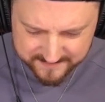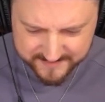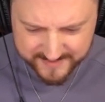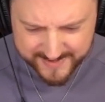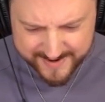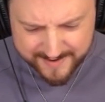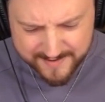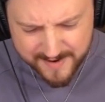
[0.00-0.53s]

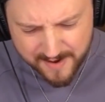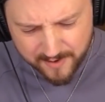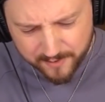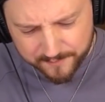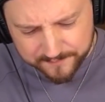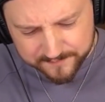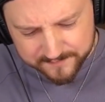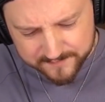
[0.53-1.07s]
I
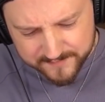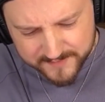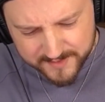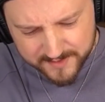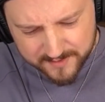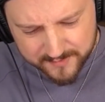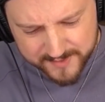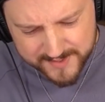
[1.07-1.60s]
don't know.
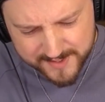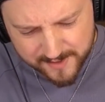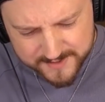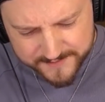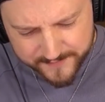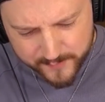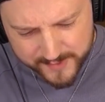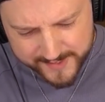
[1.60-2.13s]
What do you
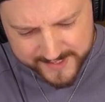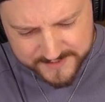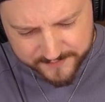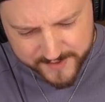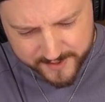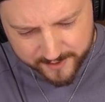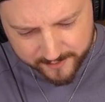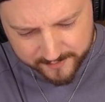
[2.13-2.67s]
guys What do you guys
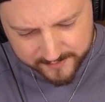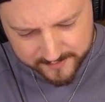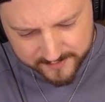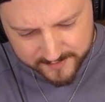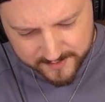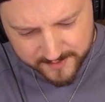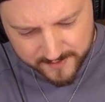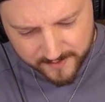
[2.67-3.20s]
figure?
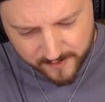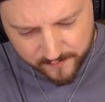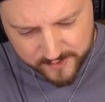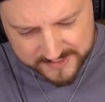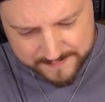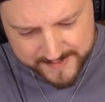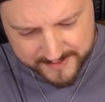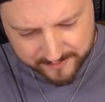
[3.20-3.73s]

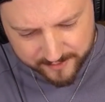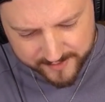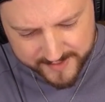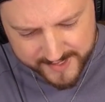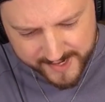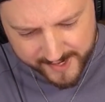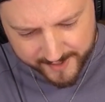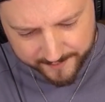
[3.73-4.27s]
Overcommittal or
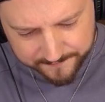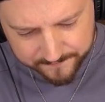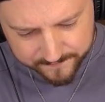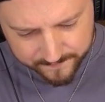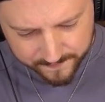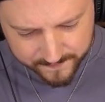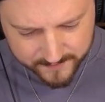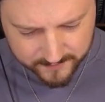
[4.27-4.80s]
nah?
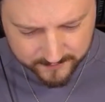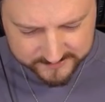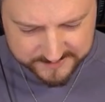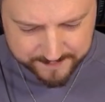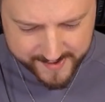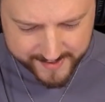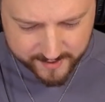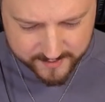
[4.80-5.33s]
Let the
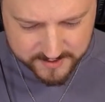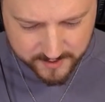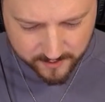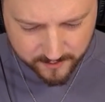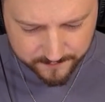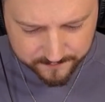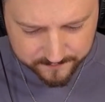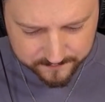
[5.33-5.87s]
back heels
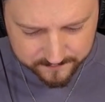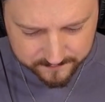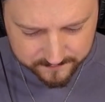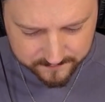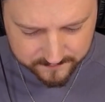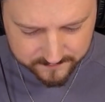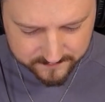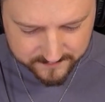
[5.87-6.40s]
go.
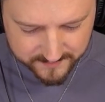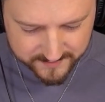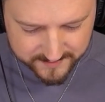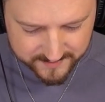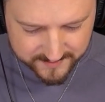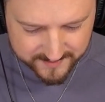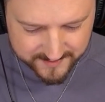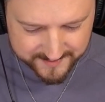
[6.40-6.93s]

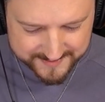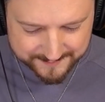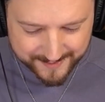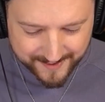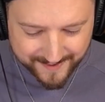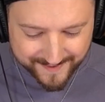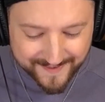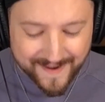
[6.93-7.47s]
Come
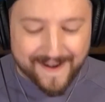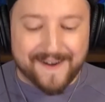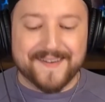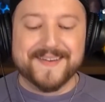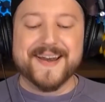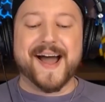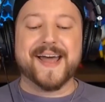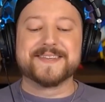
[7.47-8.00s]
on. Oh,
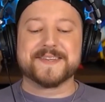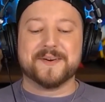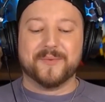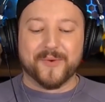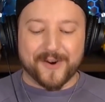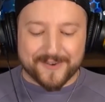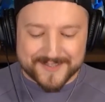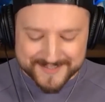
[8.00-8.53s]
nice. It
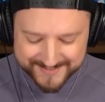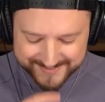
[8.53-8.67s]
worked.